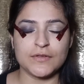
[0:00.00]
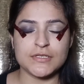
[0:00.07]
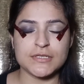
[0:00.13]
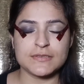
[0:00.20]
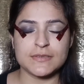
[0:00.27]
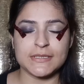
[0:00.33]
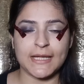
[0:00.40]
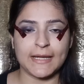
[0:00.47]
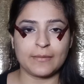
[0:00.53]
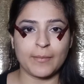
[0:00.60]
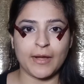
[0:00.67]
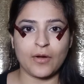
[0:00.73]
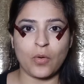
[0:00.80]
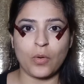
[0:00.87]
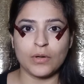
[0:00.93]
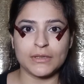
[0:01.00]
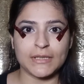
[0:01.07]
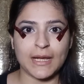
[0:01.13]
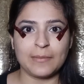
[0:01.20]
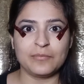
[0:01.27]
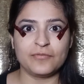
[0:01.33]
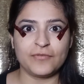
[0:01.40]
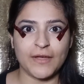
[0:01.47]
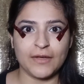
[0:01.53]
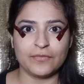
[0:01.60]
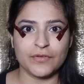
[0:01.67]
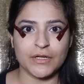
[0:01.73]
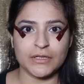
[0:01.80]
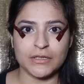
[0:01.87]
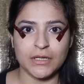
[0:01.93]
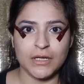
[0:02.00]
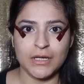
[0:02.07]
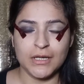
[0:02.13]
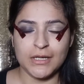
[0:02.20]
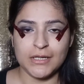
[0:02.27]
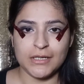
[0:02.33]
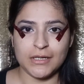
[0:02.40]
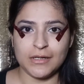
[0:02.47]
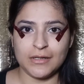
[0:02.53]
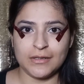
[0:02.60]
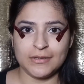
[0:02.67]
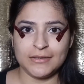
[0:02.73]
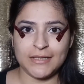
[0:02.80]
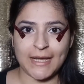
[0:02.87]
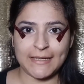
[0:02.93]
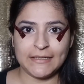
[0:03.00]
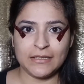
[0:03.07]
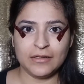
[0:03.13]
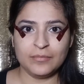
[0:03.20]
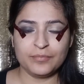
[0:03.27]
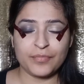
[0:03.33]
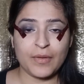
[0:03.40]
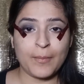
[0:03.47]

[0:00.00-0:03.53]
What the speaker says: which is like my all-time favorite liner.